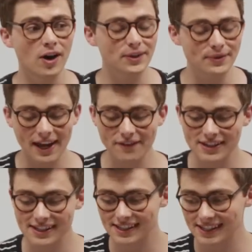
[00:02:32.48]
what you
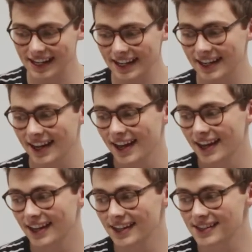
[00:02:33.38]
never see
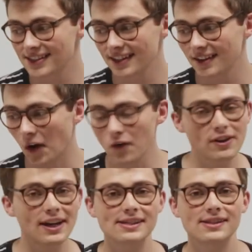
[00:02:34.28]
is that
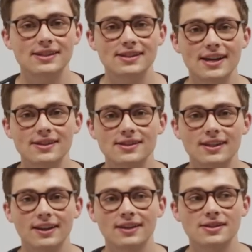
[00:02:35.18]
overnight success
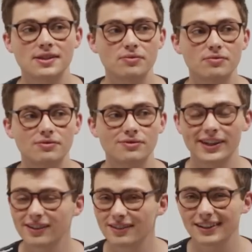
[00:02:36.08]
is
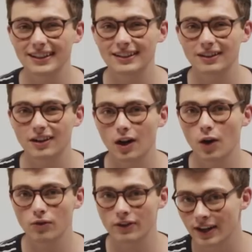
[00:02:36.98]
really
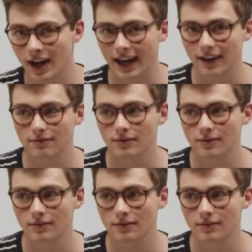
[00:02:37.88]
overnight.